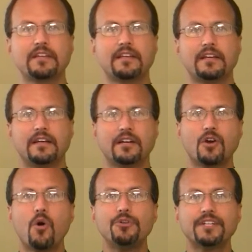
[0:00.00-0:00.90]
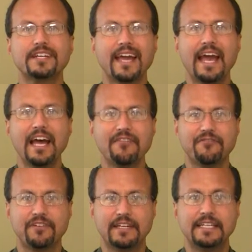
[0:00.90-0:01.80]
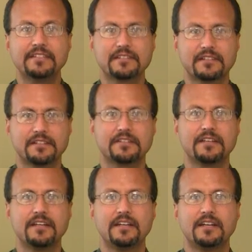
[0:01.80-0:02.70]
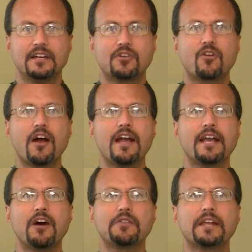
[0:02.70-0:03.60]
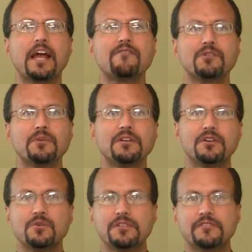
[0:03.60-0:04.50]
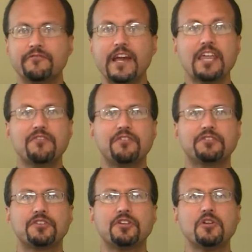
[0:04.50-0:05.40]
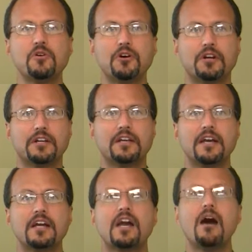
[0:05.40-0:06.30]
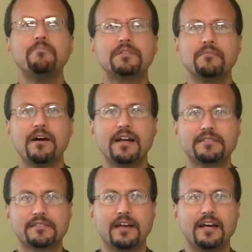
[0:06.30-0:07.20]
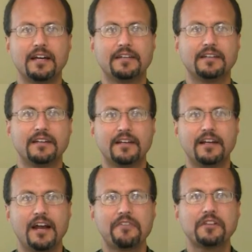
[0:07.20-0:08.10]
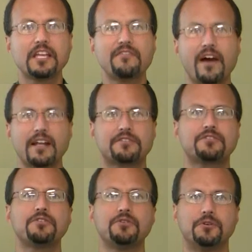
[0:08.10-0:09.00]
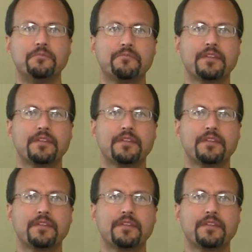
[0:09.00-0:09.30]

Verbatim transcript: the golden calf incident, crying out, "Let everyone who is faithful to the Lord come to my side." And the Levites do.